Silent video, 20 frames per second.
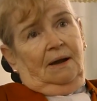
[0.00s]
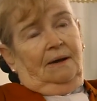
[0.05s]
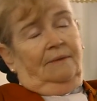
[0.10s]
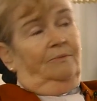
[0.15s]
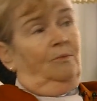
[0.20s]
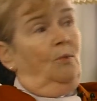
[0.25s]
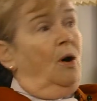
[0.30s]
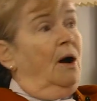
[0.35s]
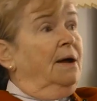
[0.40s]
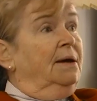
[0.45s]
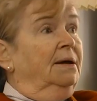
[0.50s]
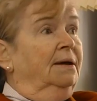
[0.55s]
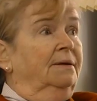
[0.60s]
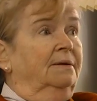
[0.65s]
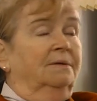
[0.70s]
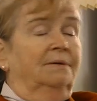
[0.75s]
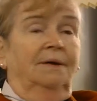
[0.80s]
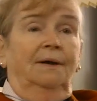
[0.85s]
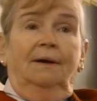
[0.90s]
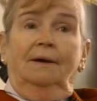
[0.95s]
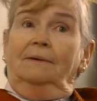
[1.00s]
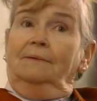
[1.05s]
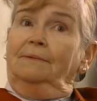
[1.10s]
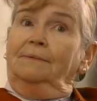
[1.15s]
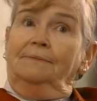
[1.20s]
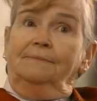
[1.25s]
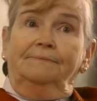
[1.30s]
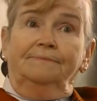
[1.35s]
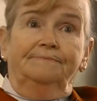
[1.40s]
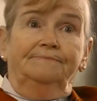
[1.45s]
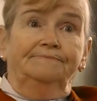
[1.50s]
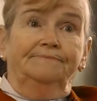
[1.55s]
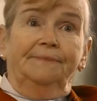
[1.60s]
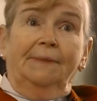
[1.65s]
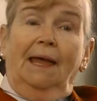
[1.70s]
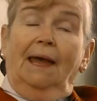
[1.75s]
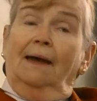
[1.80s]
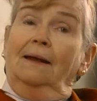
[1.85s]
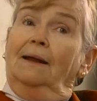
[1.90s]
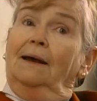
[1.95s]
Why, I don't know.
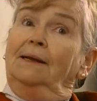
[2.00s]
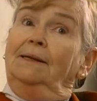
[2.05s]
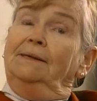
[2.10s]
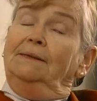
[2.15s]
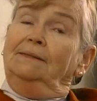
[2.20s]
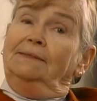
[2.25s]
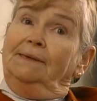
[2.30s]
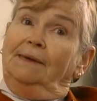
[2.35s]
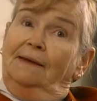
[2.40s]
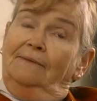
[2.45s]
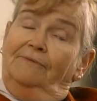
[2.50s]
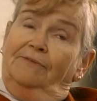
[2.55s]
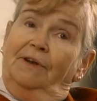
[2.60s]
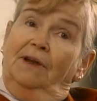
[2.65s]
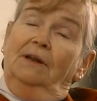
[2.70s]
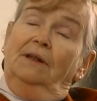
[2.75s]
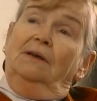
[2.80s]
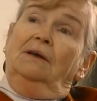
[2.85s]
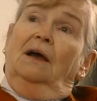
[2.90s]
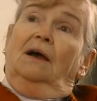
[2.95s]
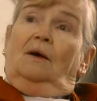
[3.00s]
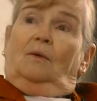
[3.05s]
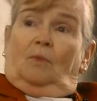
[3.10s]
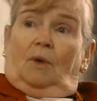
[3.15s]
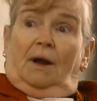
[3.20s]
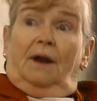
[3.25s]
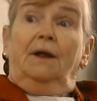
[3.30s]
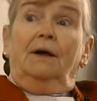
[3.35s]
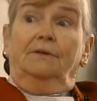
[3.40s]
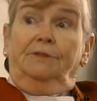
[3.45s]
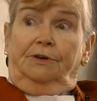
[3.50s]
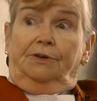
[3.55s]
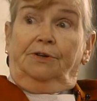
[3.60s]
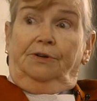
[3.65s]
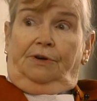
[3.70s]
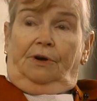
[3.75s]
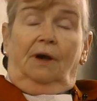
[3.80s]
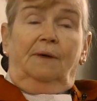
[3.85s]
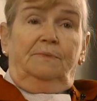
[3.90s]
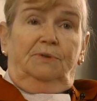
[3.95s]
And I didn't get friendly. One other
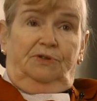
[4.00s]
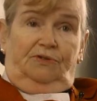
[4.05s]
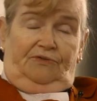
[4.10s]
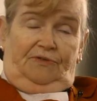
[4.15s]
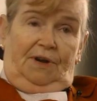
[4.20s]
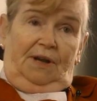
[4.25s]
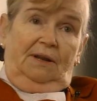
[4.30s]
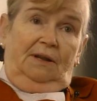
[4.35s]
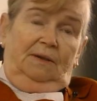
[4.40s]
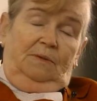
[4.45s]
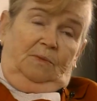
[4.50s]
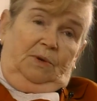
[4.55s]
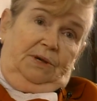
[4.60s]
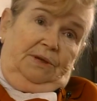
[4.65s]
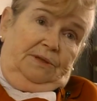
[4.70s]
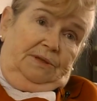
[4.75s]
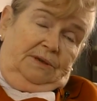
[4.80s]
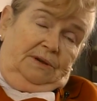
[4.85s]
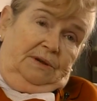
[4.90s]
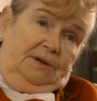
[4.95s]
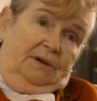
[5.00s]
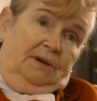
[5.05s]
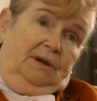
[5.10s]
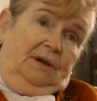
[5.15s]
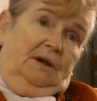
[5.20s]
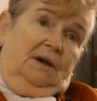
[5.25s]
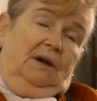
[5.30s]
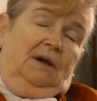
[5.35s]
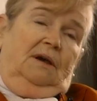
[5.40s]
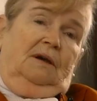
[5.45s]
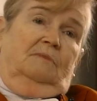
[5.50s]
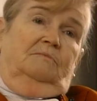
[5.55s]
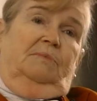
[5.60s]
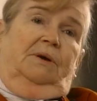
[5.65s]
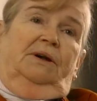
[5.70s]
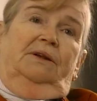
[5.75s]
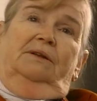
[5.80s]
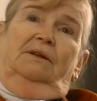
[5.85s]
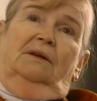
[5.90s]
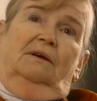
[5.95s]
girl I was friendly with.
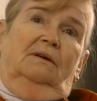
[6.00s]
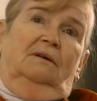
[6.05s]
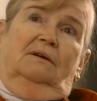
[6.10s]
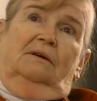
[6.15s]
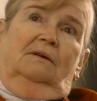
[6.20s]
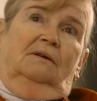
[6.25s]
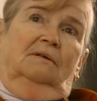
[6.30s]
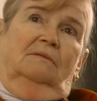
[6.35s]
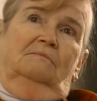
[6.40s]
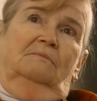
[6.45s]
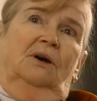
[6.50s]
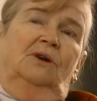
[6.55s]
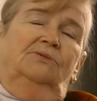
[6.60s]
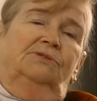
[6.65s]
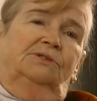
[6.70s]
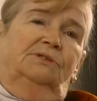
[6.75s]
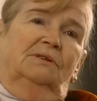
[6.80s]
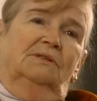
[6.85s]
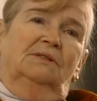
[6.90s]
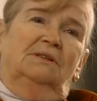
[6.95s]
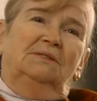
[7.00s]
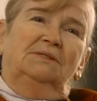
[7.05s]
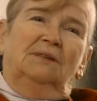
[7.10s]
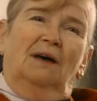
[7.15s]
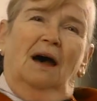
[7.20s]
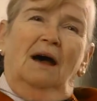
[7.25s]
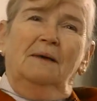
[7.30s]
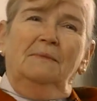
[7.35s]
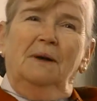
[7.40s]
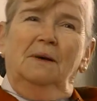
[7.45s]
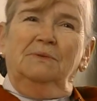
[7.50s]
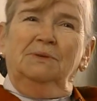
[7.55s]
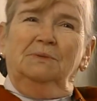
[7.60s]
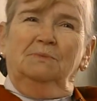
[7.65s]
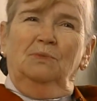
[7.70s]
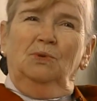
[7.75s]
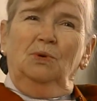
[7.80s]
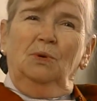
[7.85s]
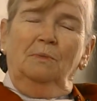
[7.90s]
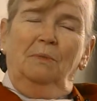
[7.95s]
But most of the time I was
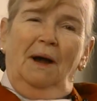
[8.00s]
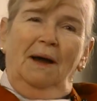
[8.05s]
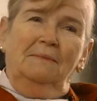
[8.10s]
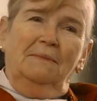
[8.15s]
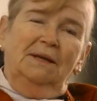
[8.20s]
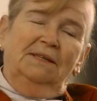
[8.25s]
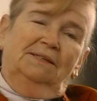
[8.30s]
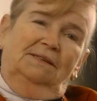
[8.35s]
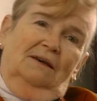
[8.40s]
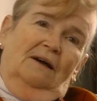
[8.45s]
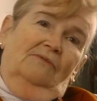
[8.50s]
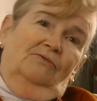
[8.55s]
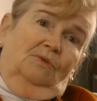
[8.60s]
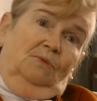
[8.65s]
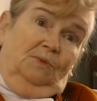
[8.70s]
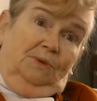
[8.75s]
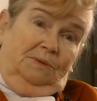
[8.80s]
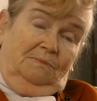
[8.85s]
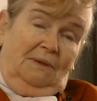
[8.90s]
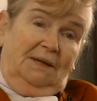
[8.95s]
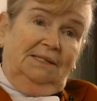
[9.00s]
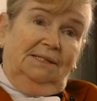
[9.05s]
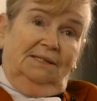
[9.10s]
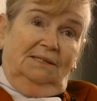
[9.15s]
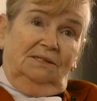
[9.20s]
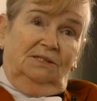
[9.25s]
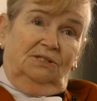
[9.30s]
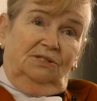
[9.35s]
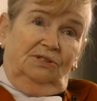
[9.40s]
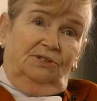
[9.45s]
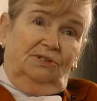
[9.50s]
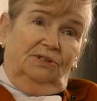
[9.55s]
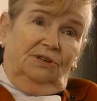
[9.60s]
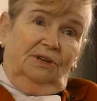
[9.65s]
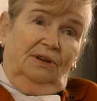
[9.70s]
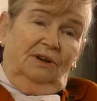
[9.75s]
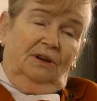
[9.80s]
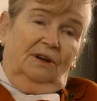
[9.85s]
more by myself or with my sisters.